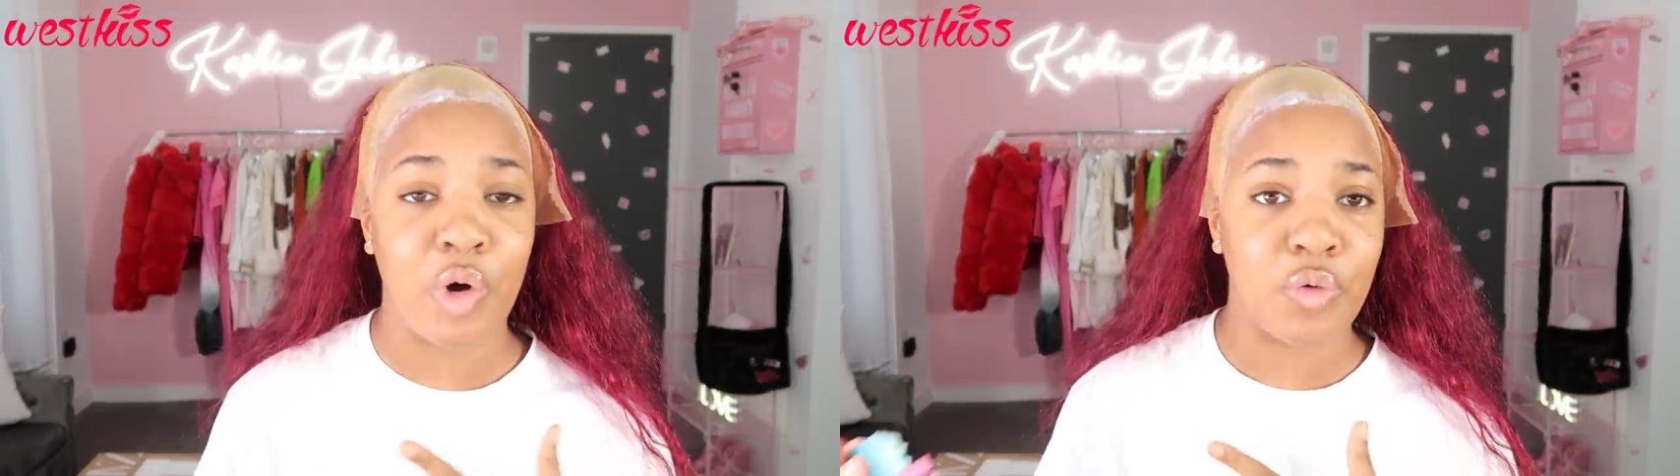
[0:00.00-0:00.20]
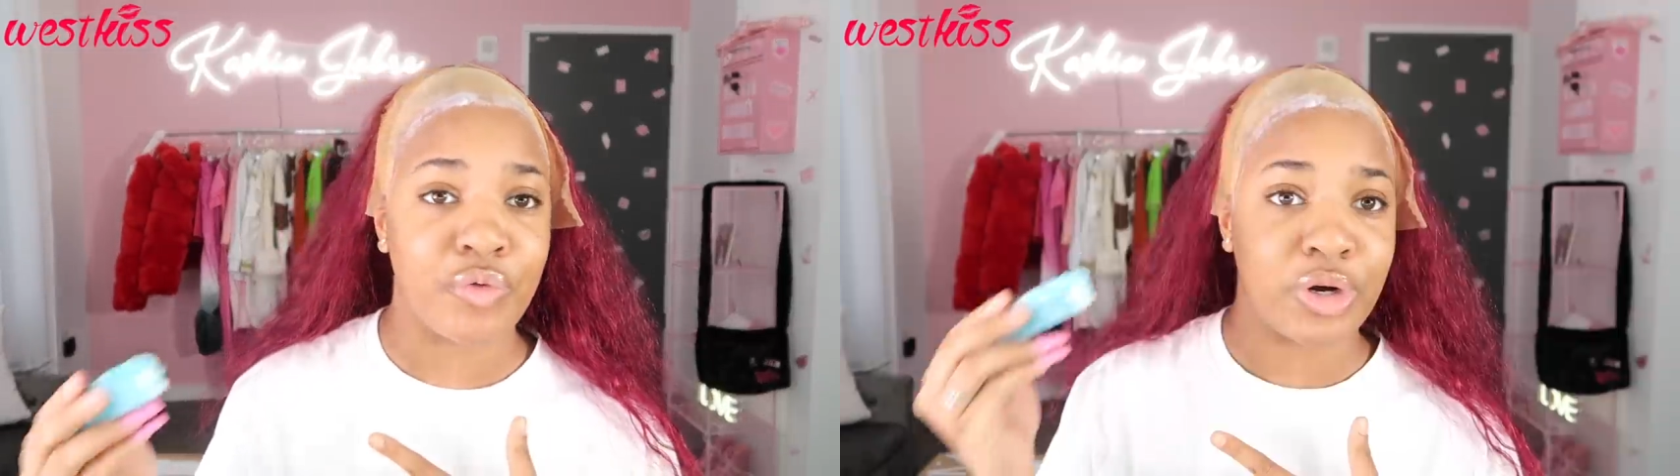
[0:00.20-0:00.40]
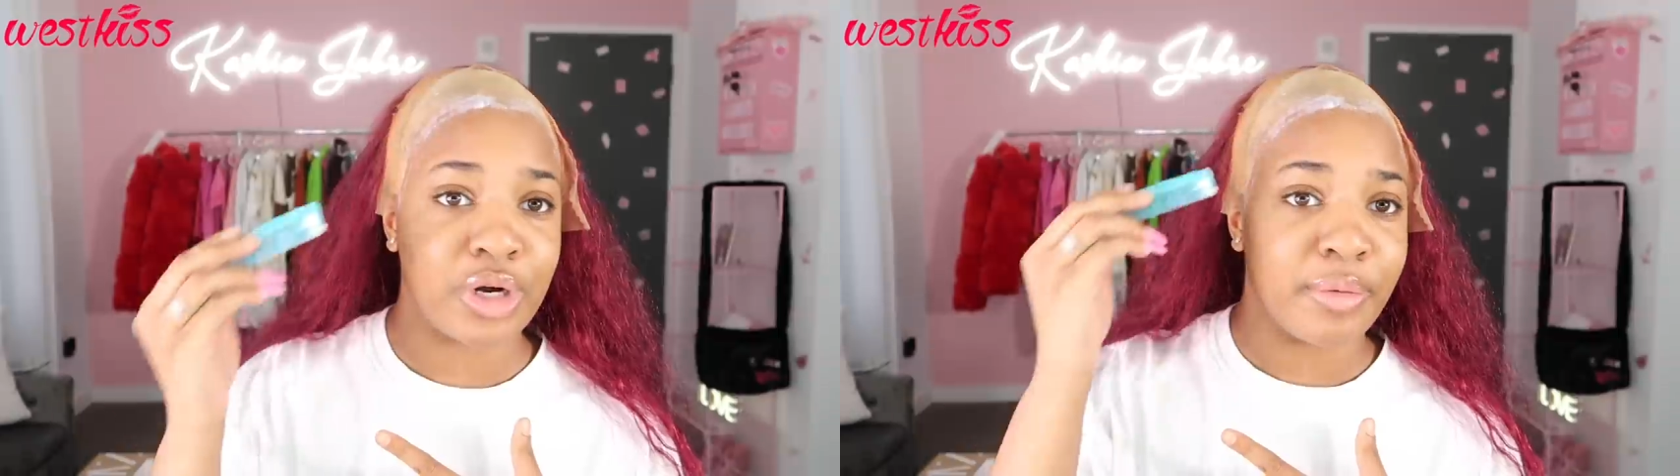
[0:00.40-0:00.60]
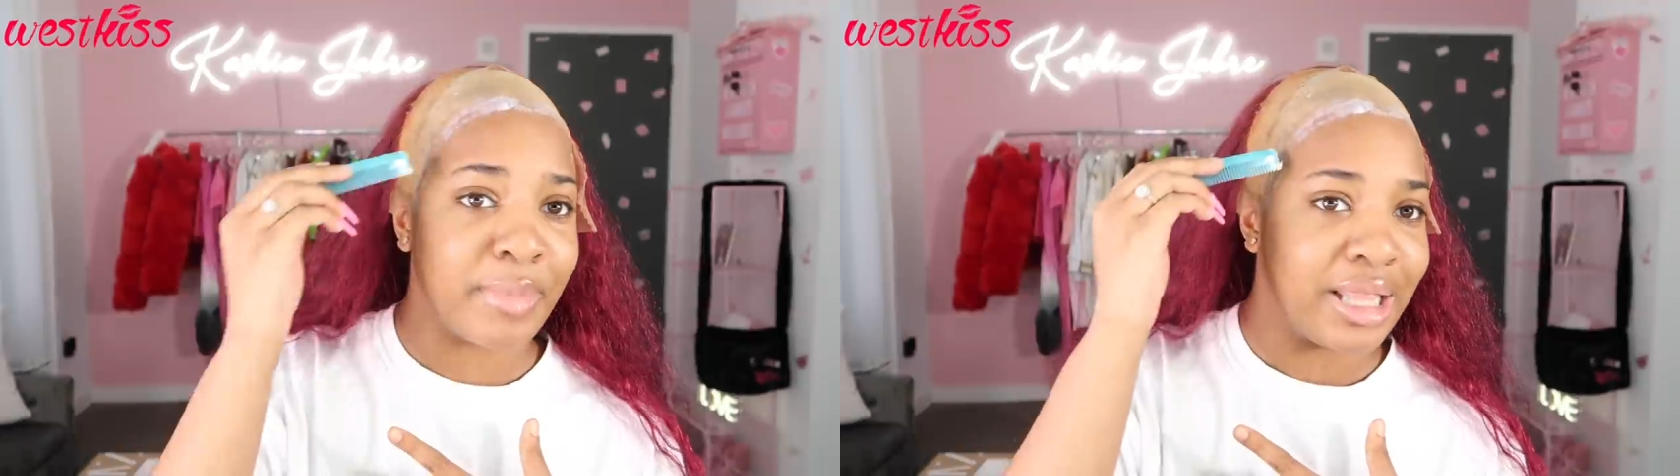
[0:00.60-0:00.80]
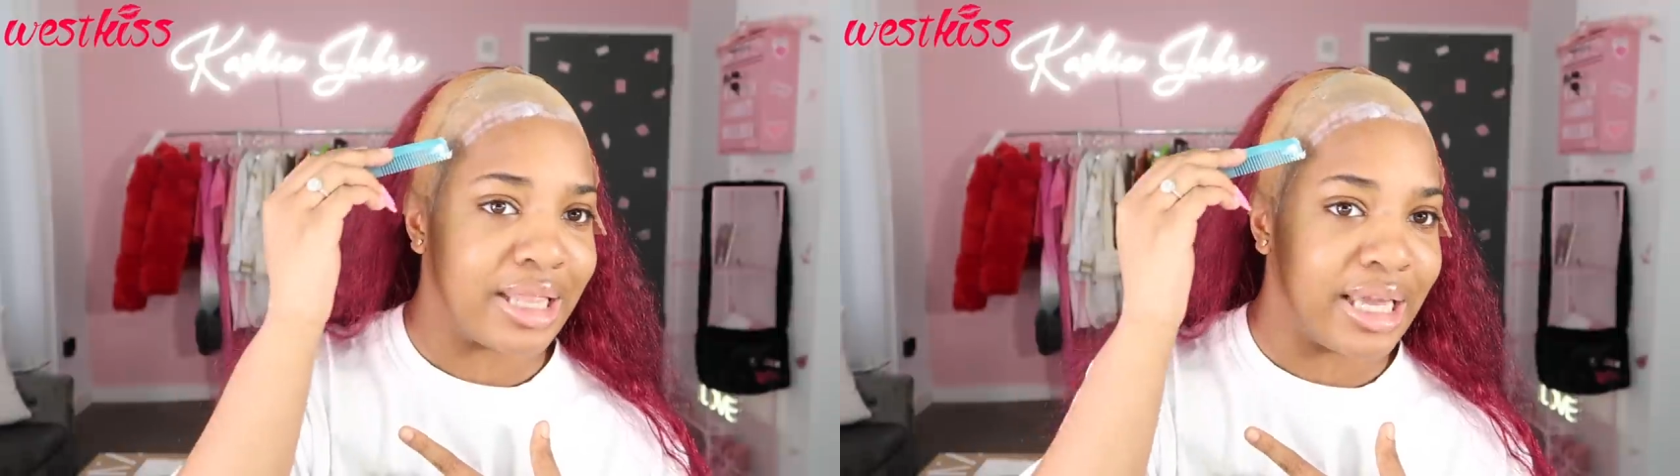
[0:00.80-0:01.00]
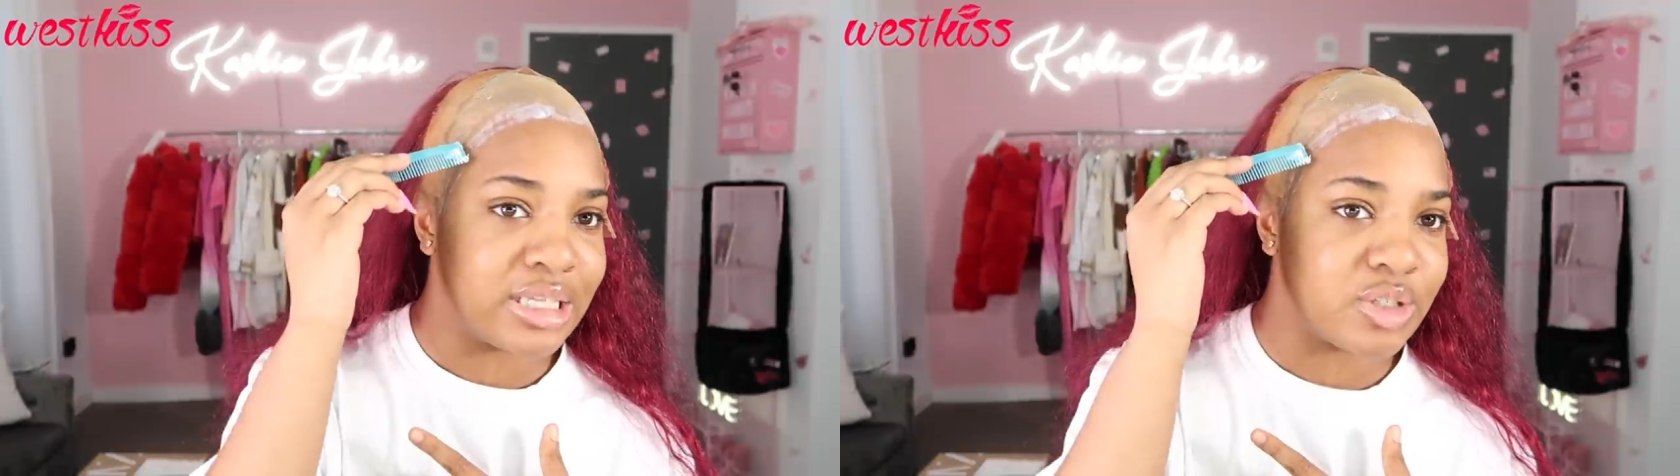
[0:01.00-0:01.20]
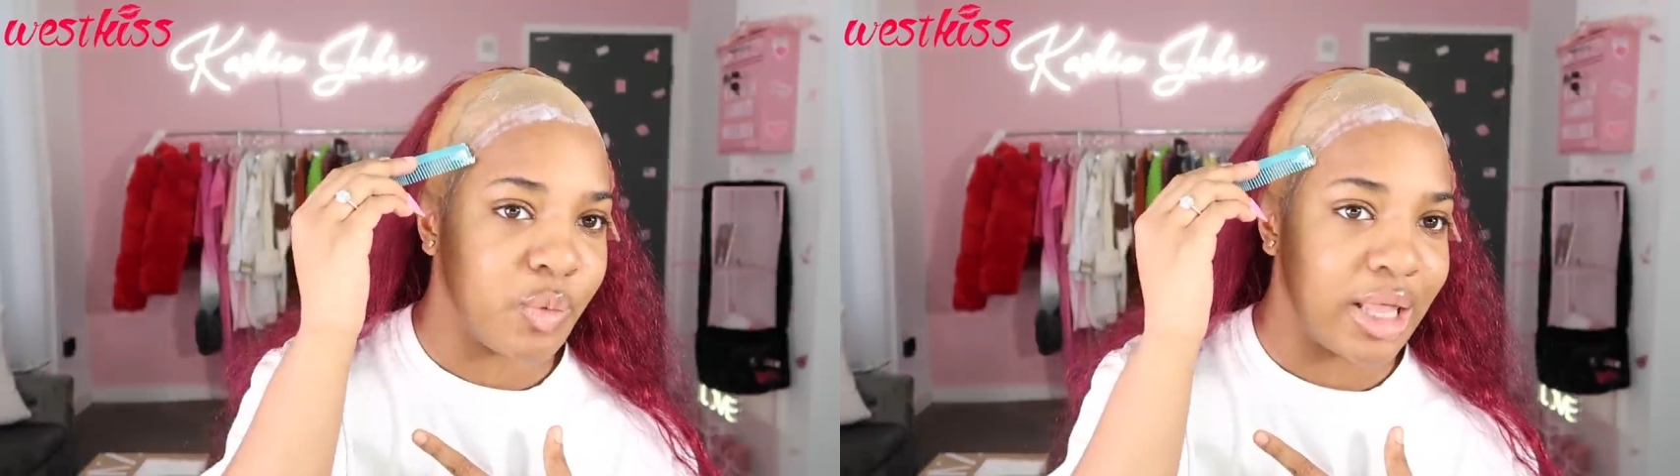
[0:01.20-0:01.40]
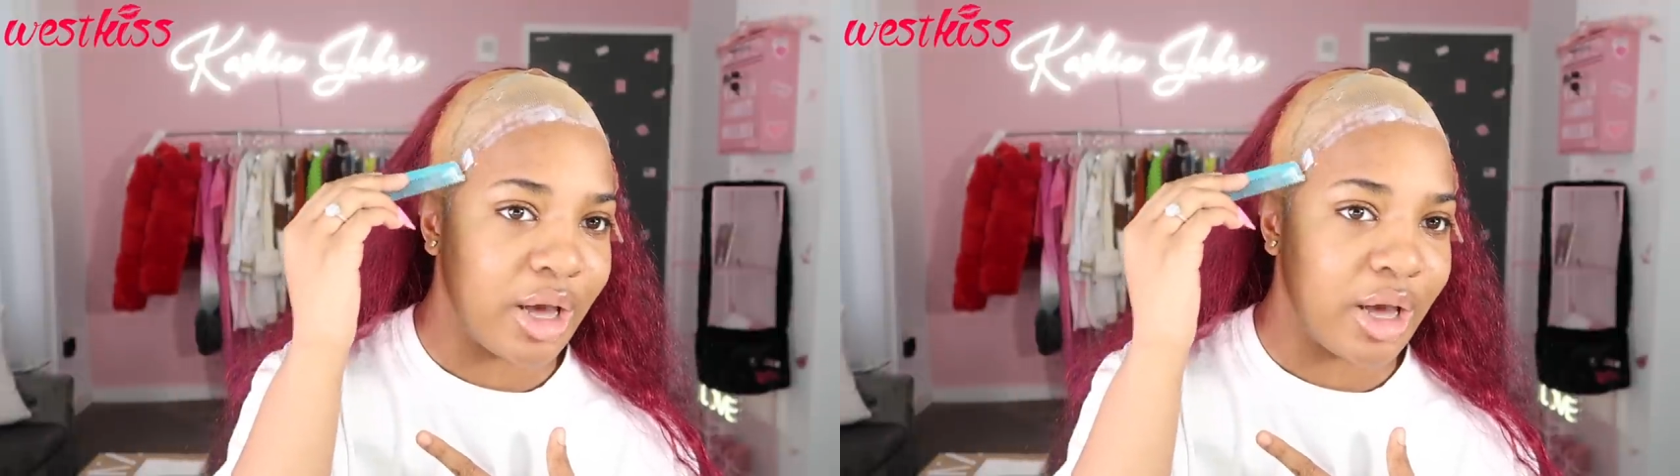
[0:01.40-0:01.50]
over my lace while